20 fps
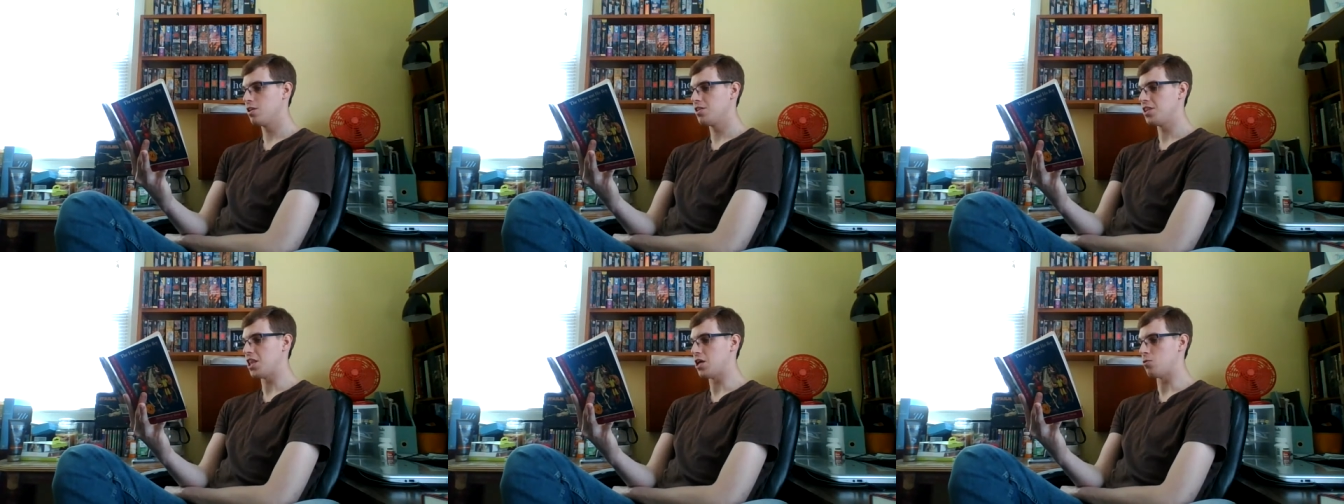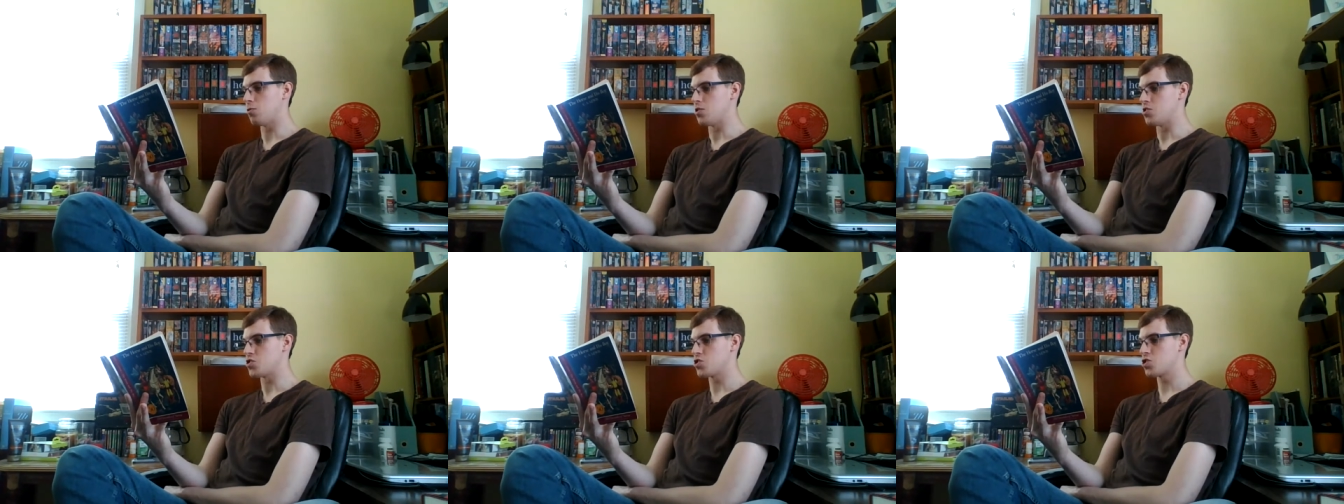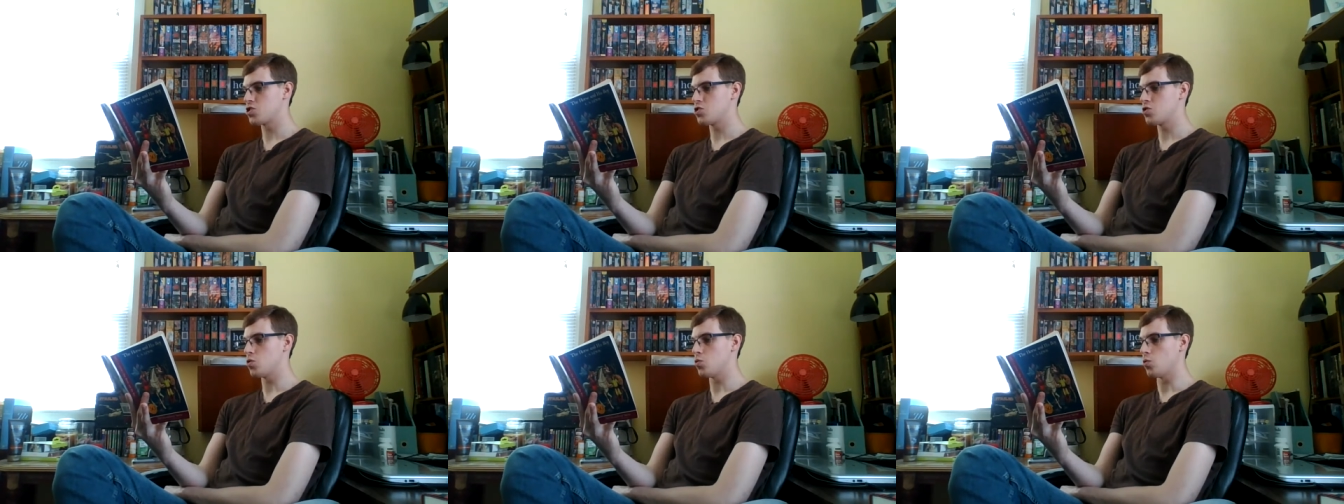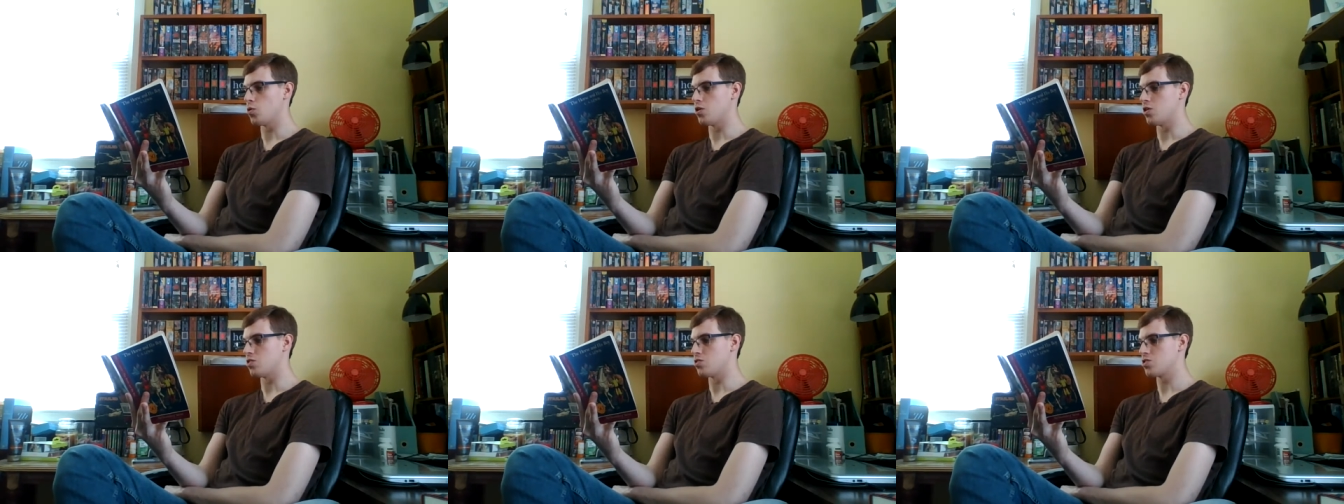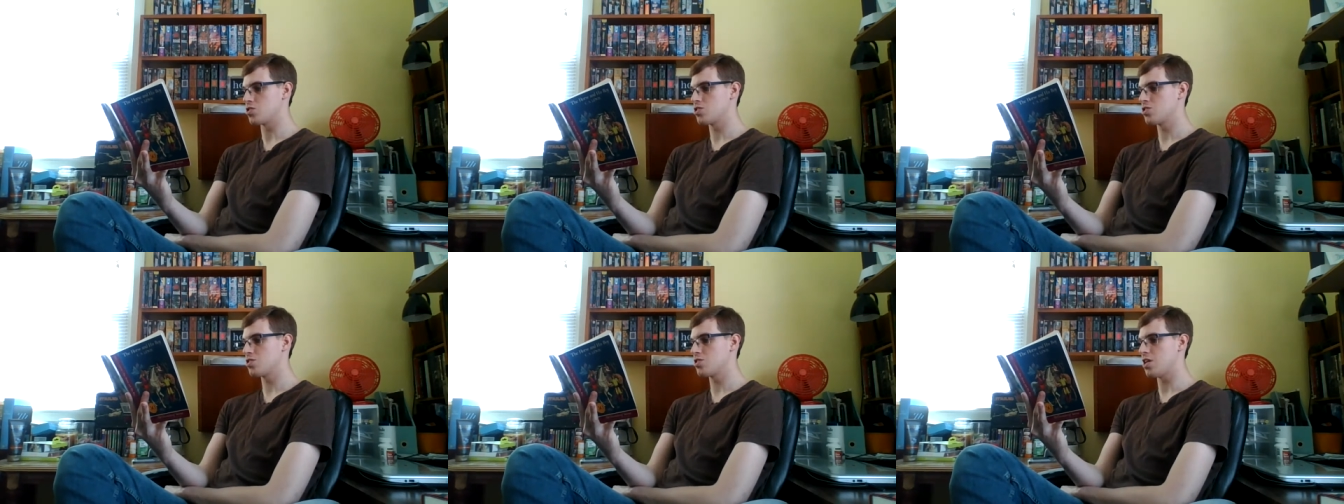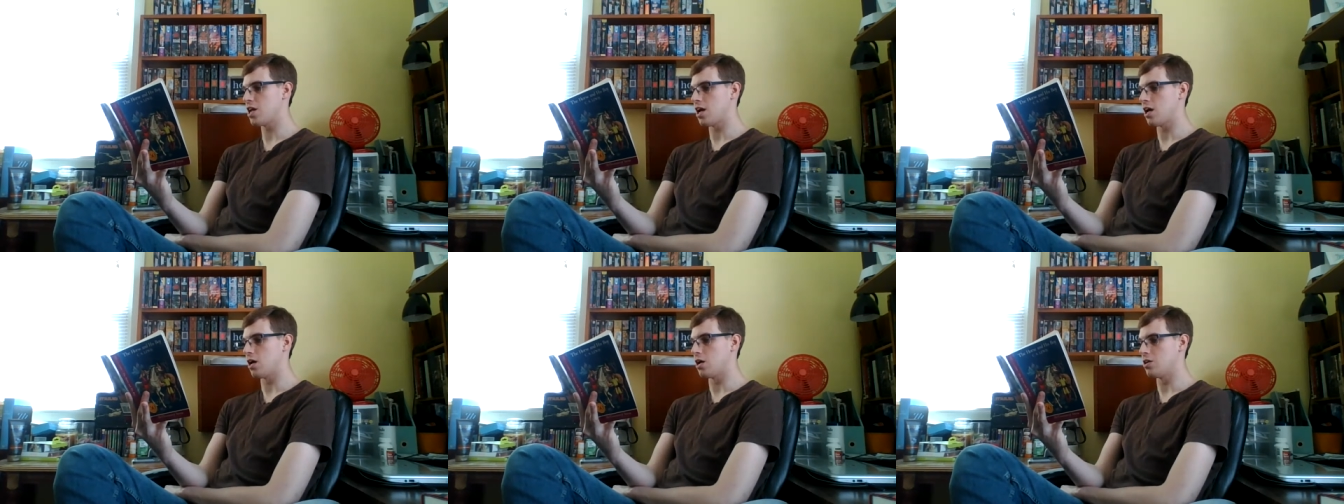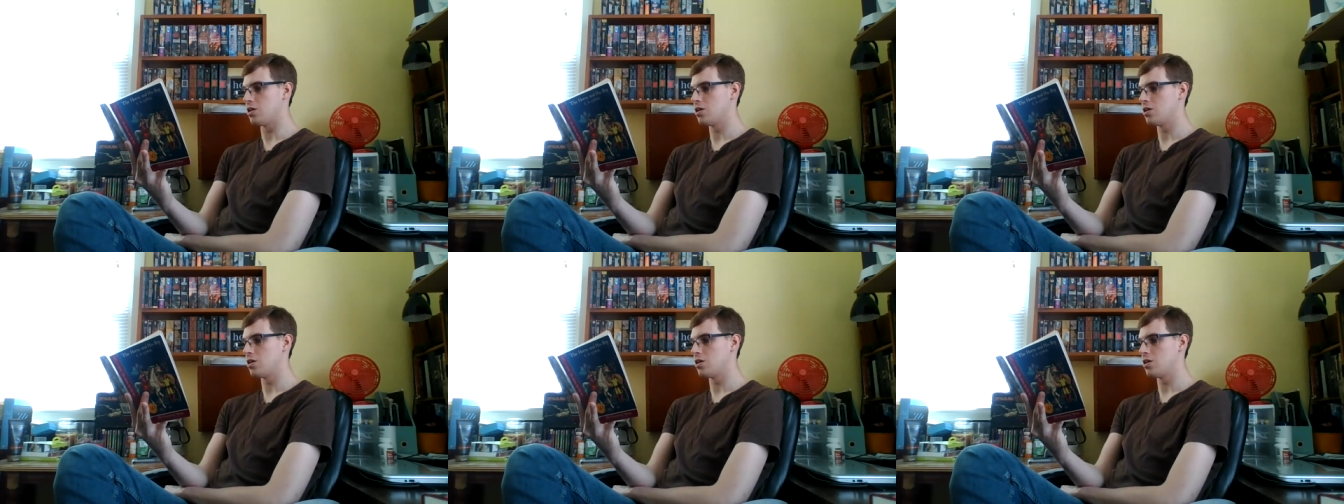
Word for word: There he stood and stared.